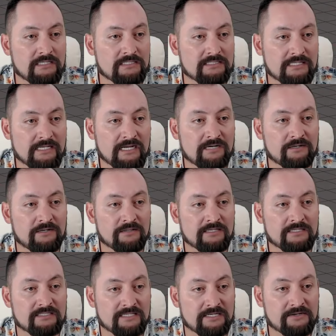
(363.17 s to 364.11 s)
see how
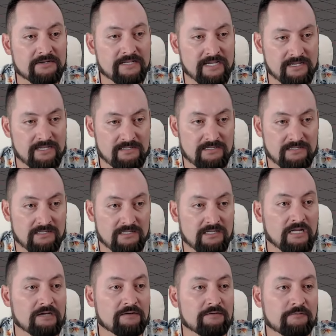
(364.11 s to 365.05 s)
nothing's there yet?
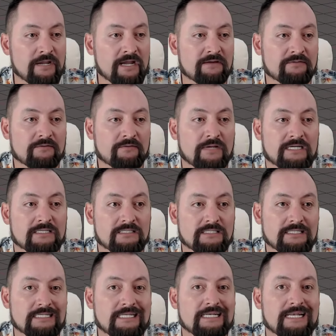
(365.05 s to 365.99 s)
We have to
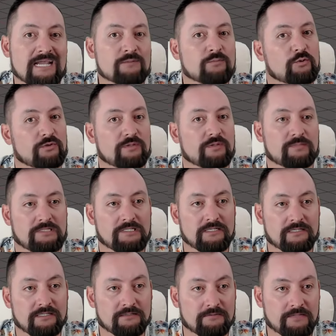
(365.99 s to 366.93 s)
actually enable the
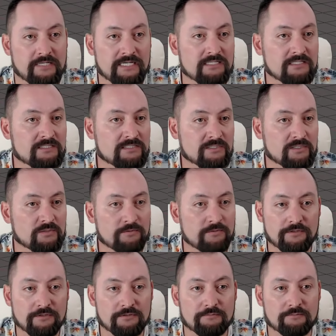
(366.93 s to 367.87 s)
plugin, right? So we
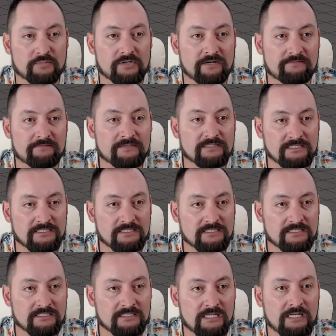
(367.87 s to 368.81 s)
go to
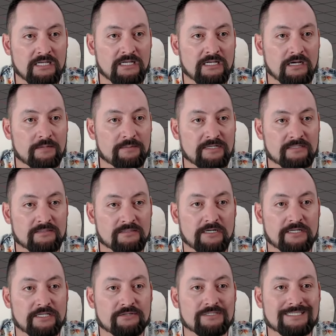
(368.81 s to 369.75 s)
Preferences,
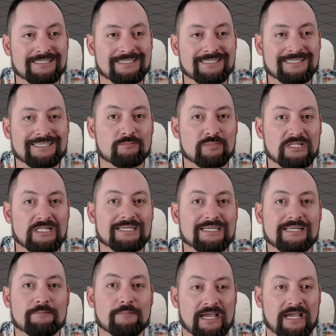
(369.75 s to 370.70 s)
Utility
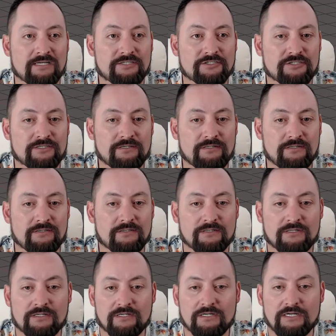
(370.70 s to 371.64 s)
Plugin Manager,
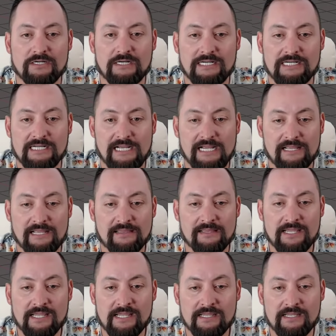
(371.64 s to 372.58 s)
and
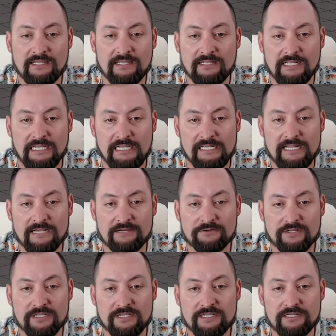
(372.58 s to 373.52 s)
then
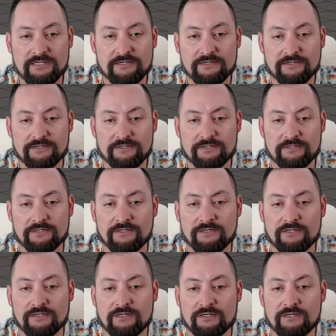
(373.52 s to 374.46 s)
down here,